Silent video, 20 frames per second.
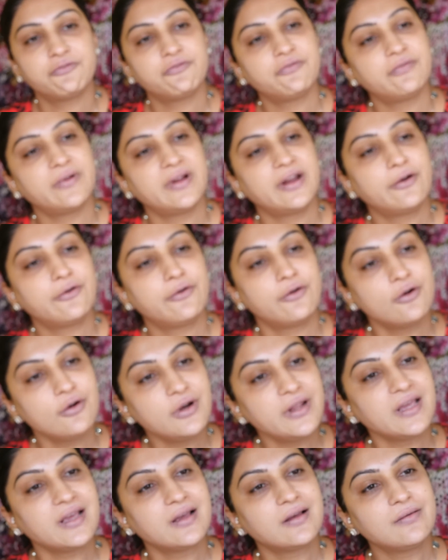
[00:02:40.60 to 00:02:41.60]

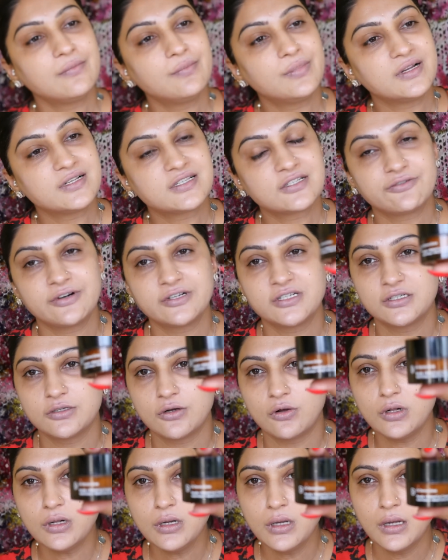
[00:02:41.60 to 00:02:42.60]
Ferulic plus
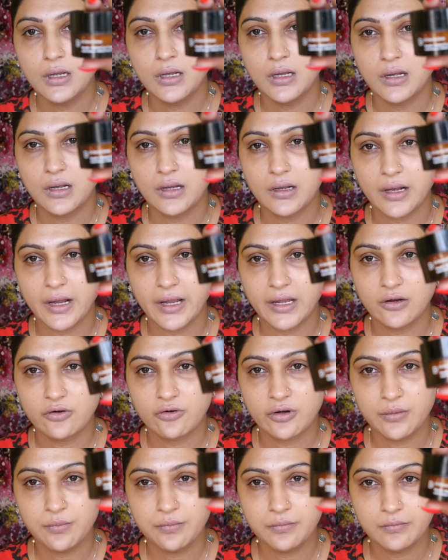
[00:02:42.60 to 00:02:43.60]
retinol eye
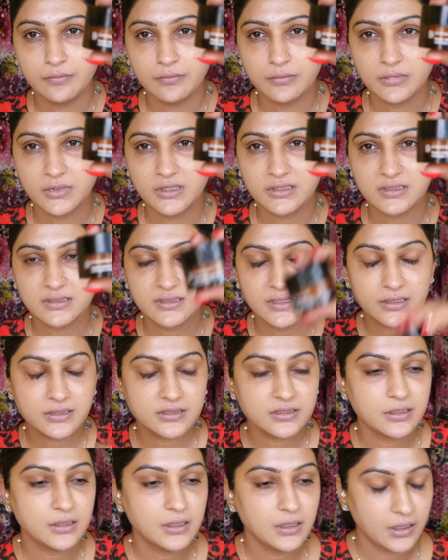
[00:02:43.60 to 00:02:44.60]
cream. This is it.